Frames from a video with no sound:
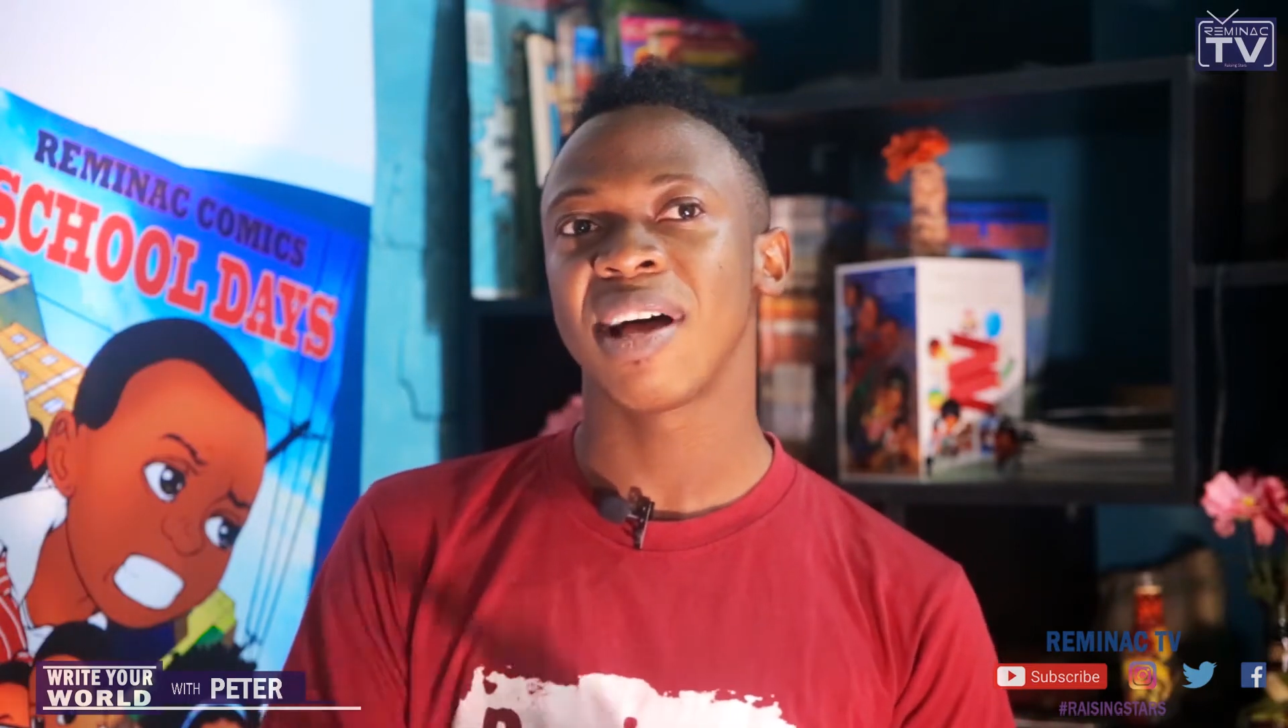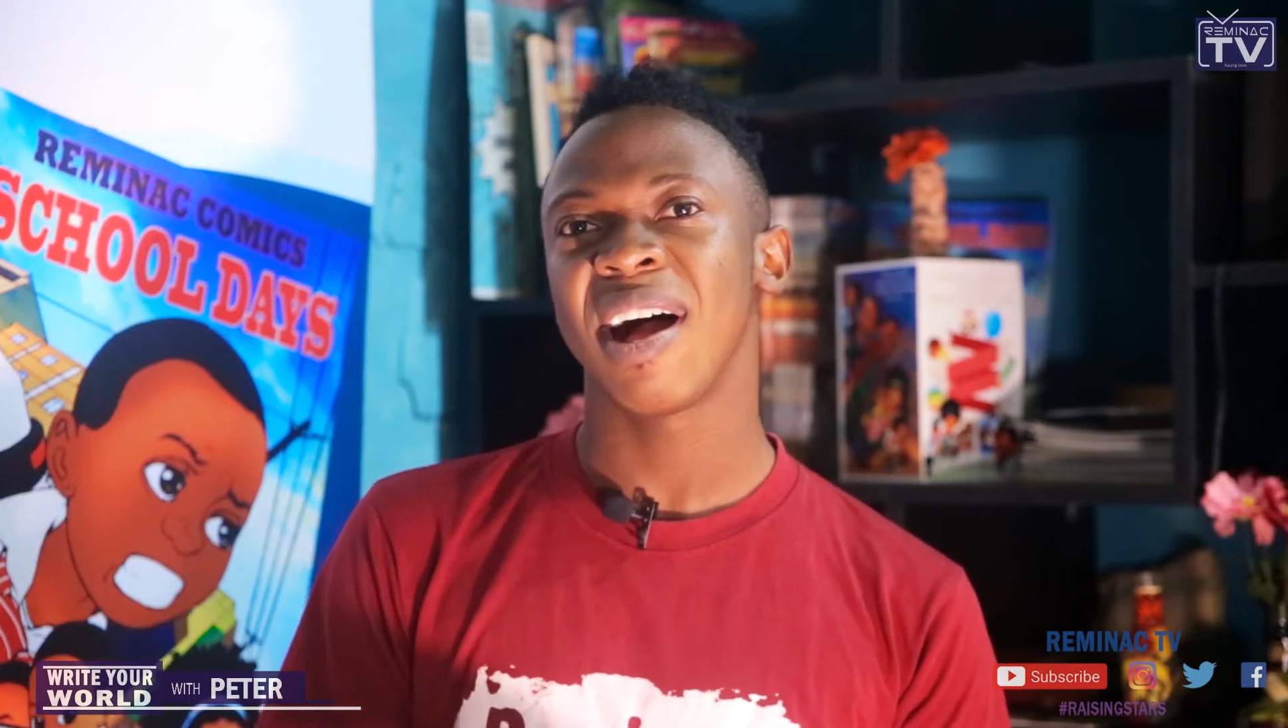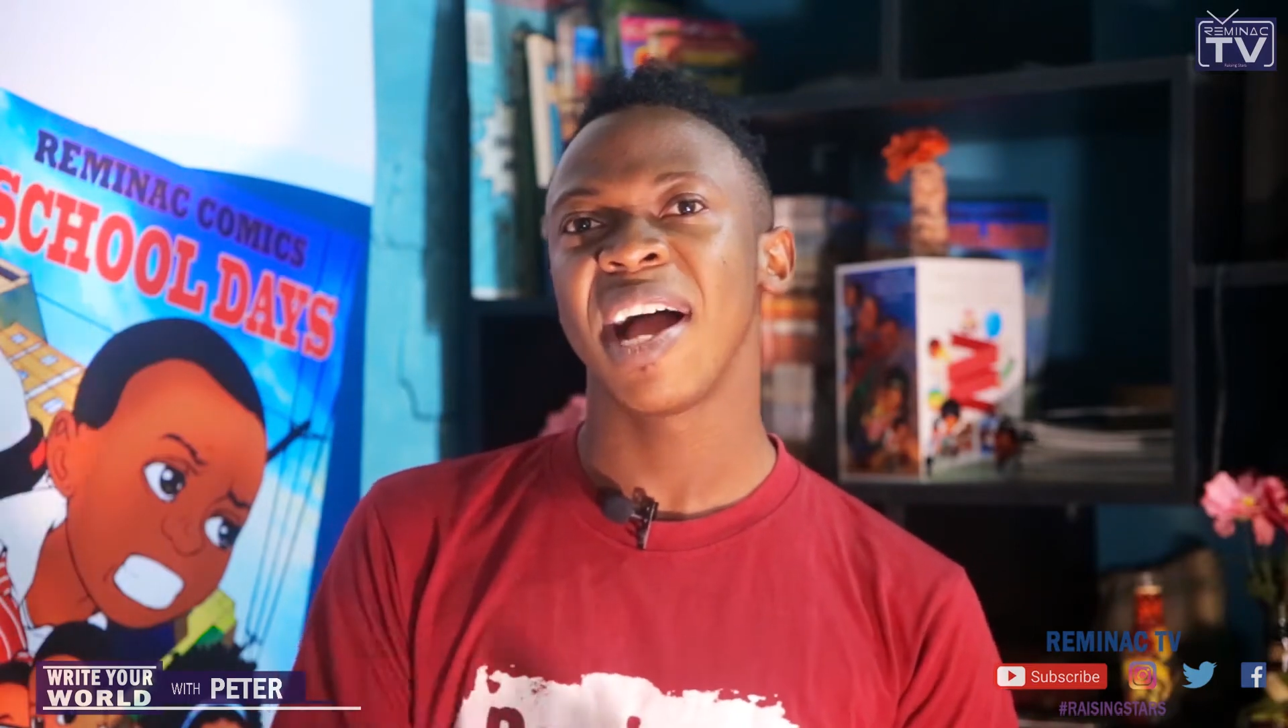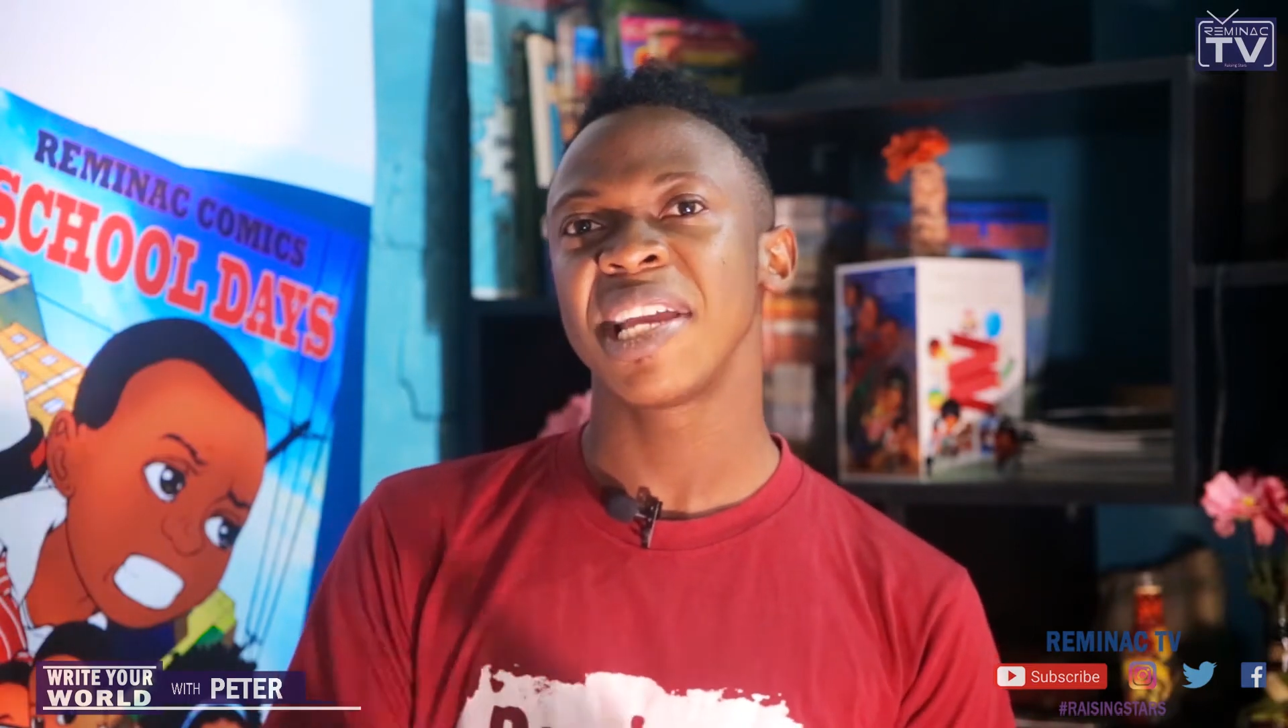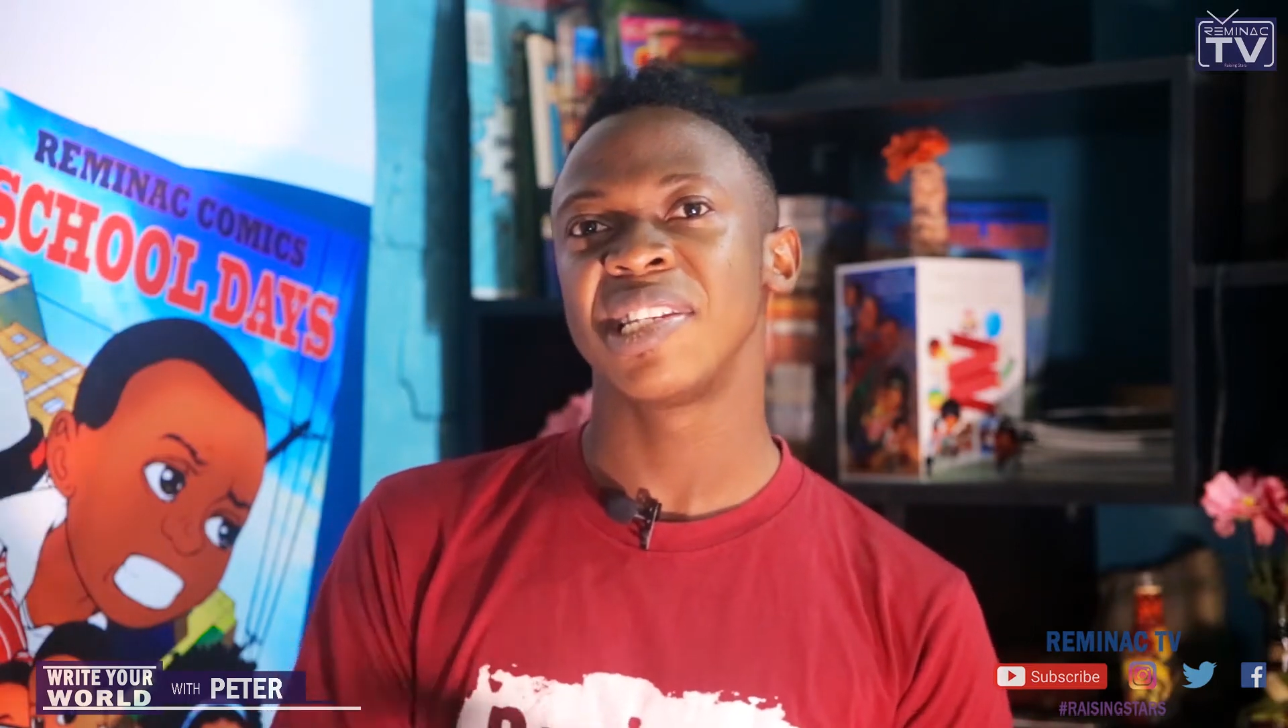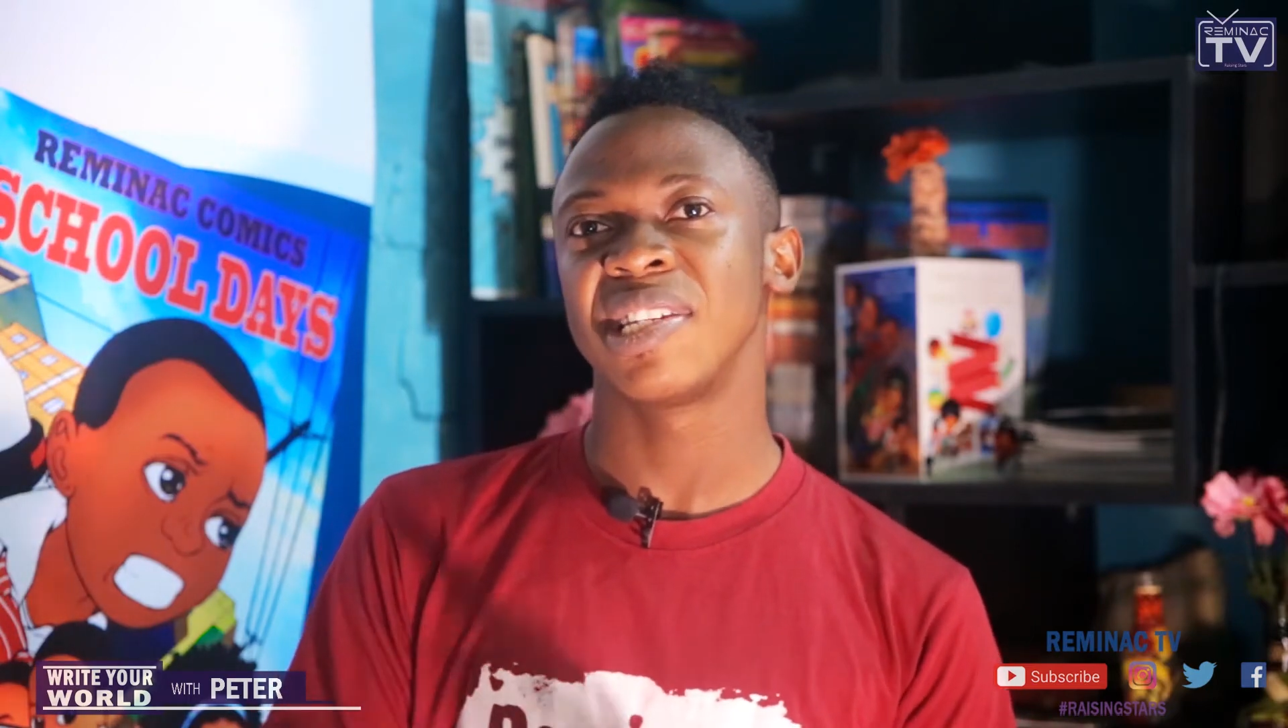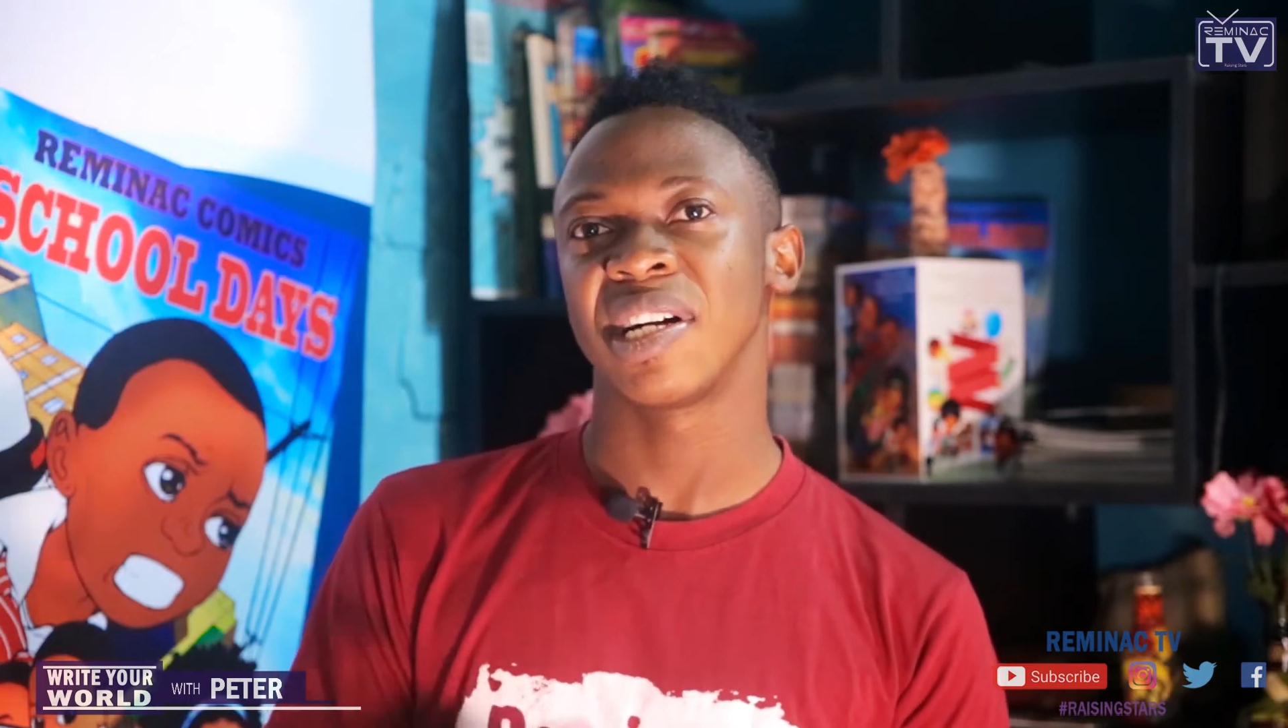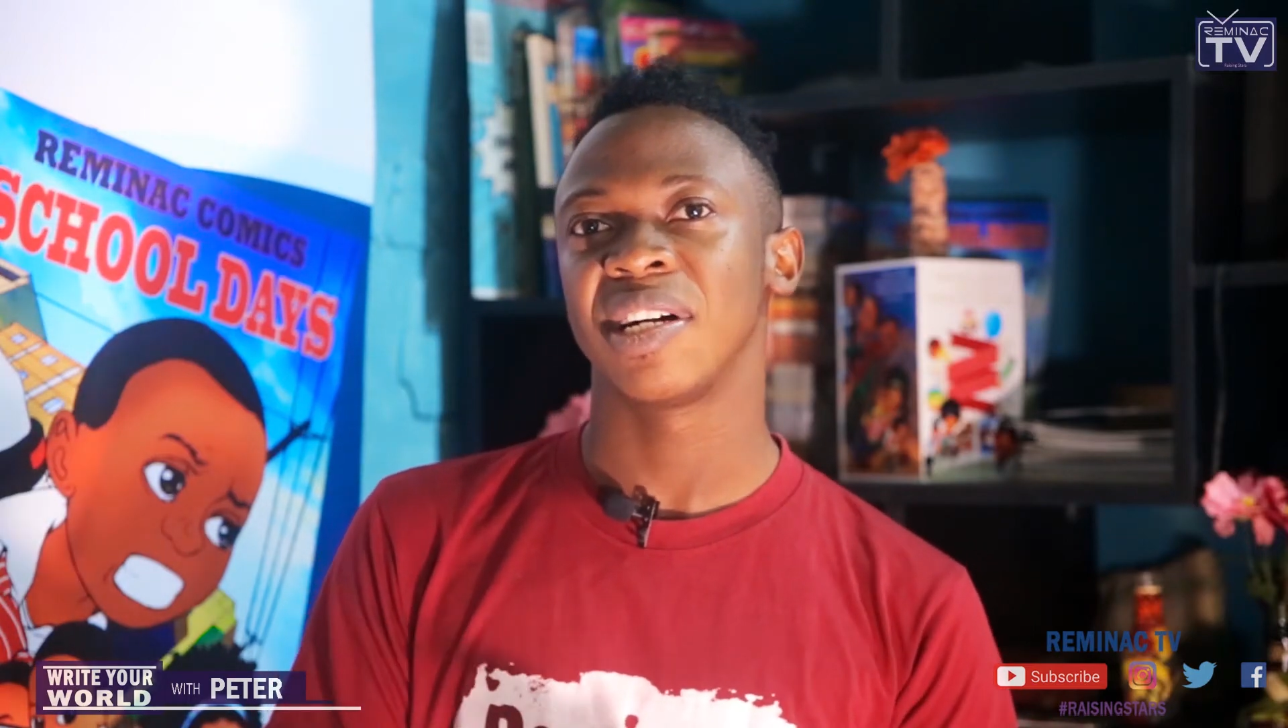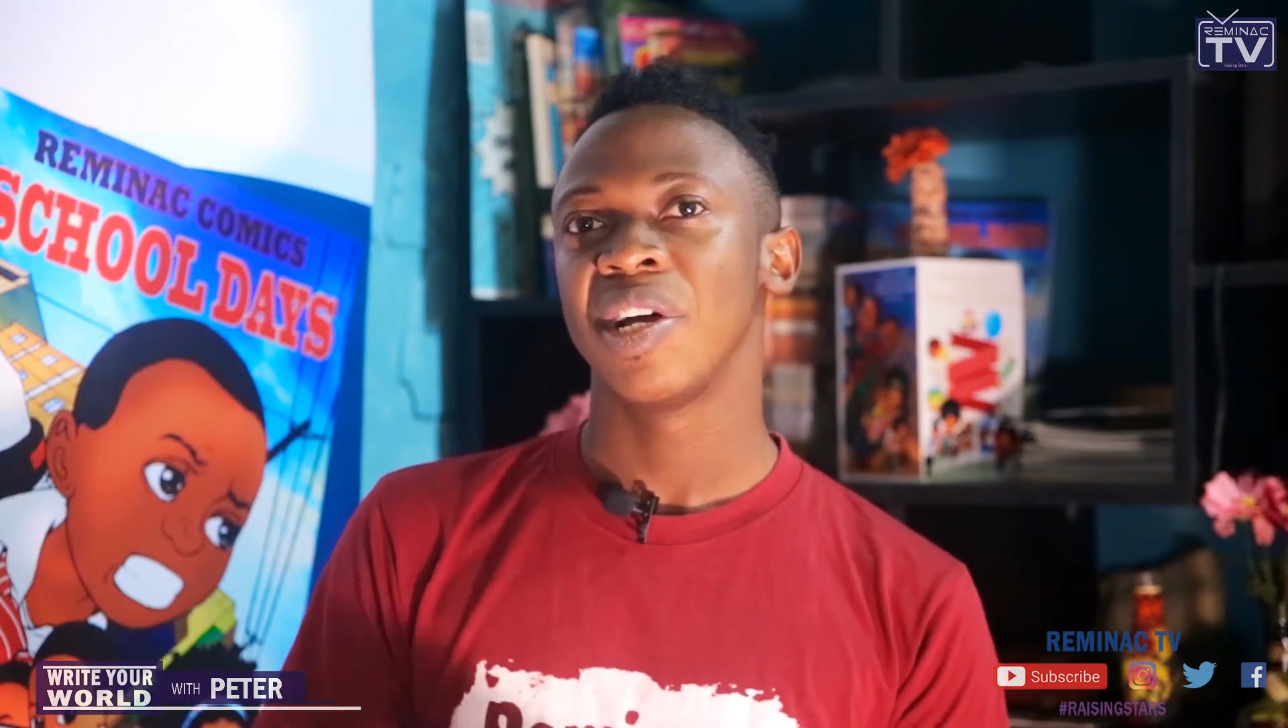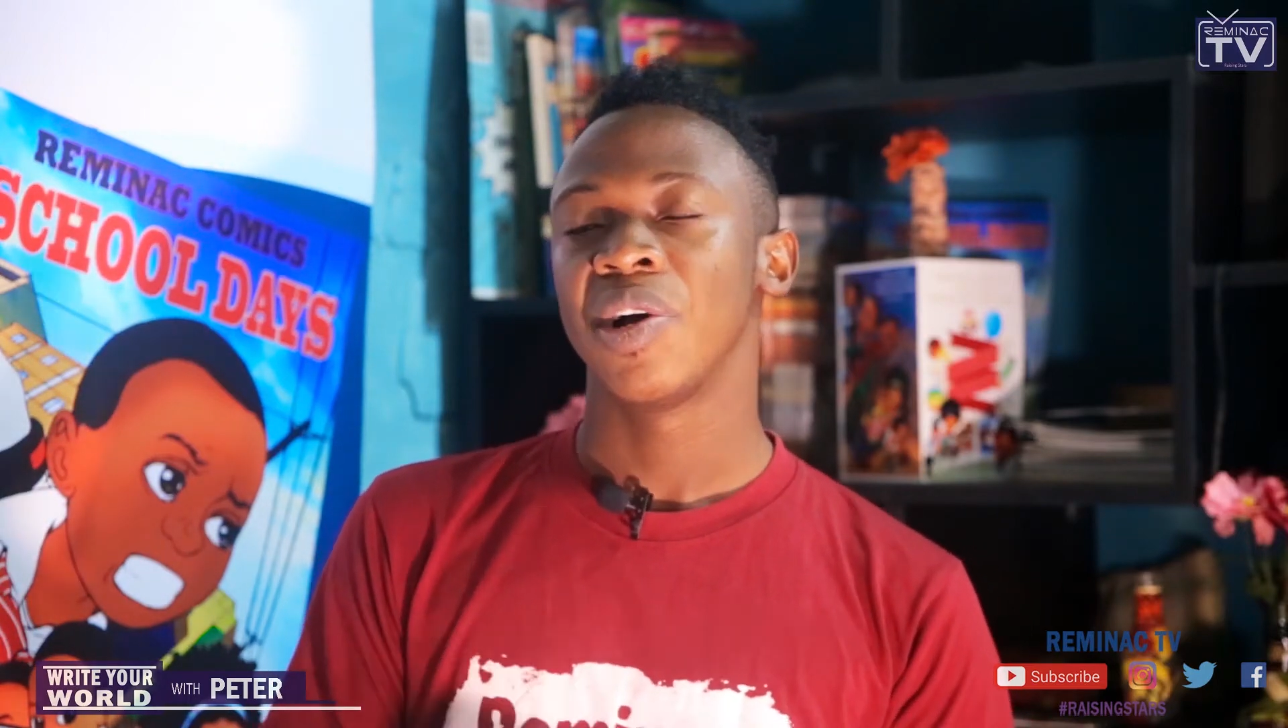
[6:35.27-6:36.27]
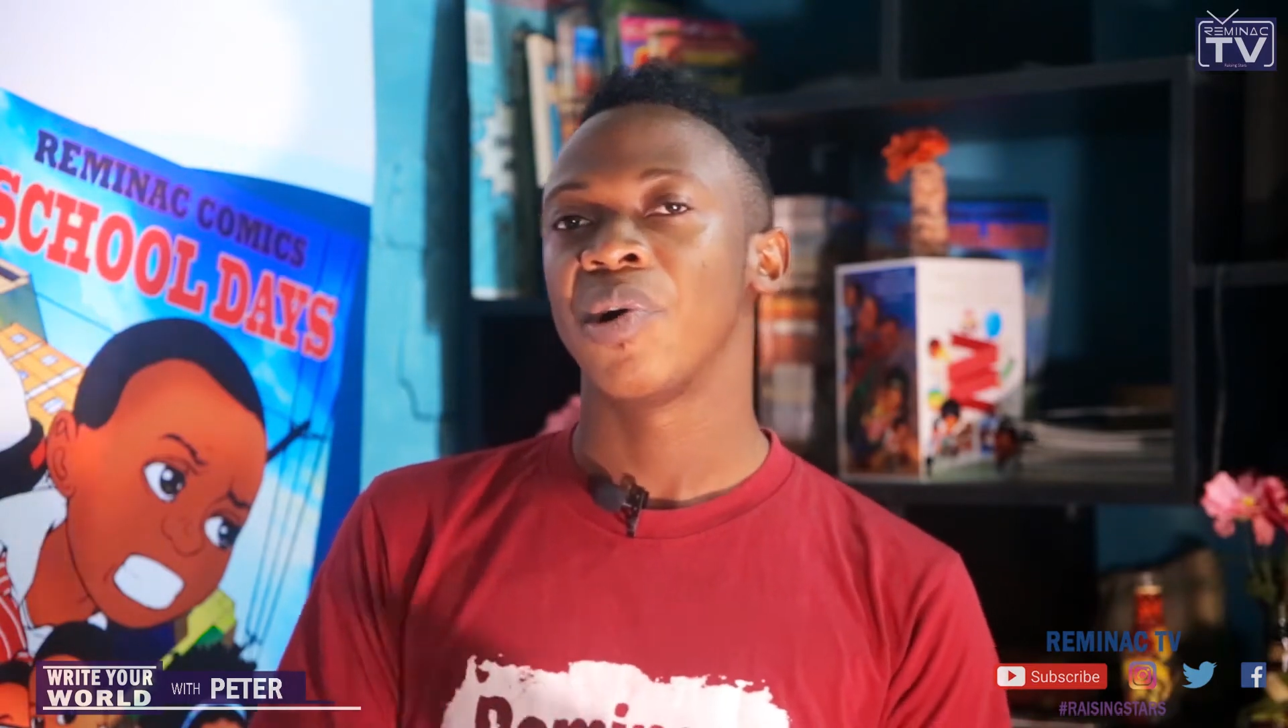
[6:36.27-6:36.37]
the idea